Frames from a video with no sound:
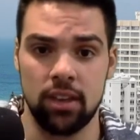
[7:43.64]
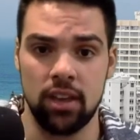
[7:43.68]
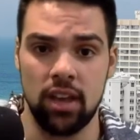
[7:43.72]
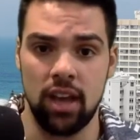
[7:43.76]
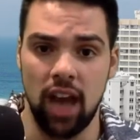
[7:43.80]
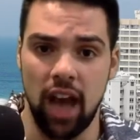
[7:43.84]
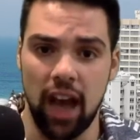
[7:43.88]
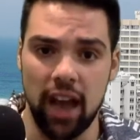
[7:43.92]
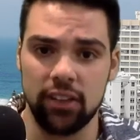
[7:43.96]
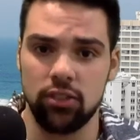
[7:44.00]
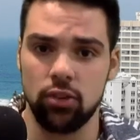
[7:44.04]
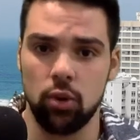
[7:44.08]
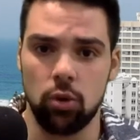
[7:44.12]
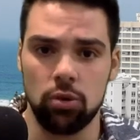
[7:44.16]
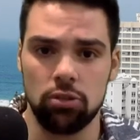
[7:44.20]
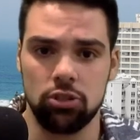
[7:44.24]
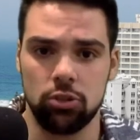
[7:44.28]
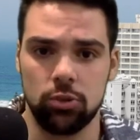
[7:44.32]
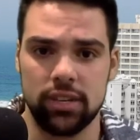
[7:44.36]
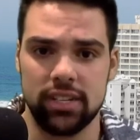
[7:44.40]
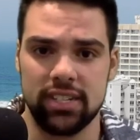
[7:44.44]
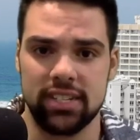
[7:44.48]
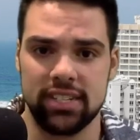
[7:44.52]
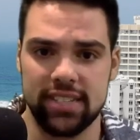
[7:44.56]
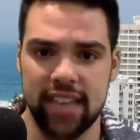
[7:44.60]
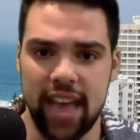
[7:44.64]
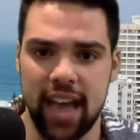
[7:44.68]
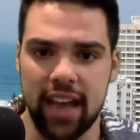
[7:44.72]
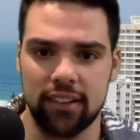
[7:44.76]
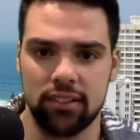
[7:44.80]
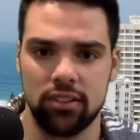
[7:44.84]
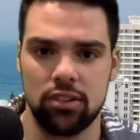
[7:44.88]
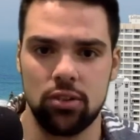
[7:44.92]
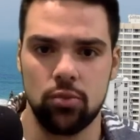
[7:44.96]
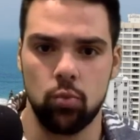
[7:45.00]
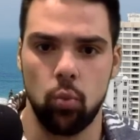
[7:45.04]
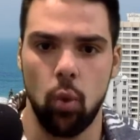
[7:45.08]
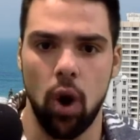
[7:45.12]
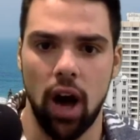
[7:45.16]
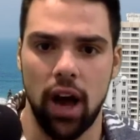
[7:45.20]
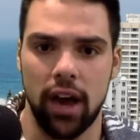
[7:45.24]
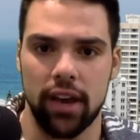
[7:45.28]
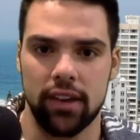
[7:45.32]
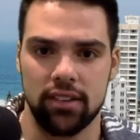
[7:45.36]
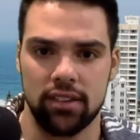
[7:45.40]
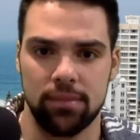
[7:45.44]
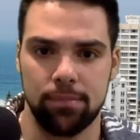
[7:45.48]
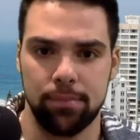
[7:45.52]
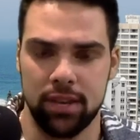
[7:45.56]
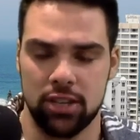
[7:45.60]
I told you exactly why
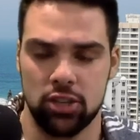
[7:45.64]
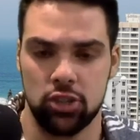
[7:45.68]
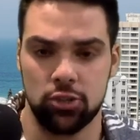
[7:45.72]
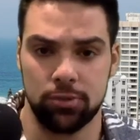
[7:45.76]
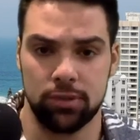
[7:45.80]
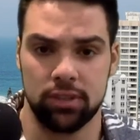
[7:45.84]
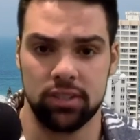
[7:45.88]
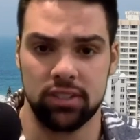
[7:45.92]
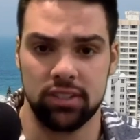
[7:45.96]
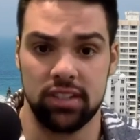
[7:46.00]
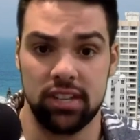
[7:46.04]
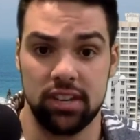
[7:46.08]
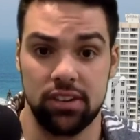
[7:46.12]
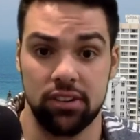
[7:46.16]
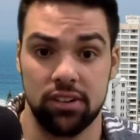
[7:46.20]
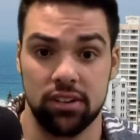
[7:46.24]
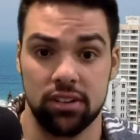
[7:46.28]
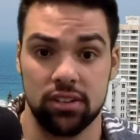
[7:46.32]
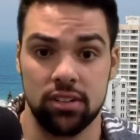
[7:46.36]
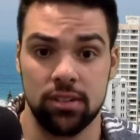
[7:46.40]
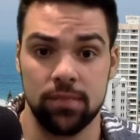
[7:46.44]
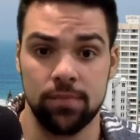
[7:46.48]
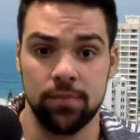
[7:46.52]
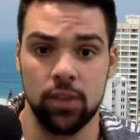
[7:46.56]
the Pittsburgh Steelers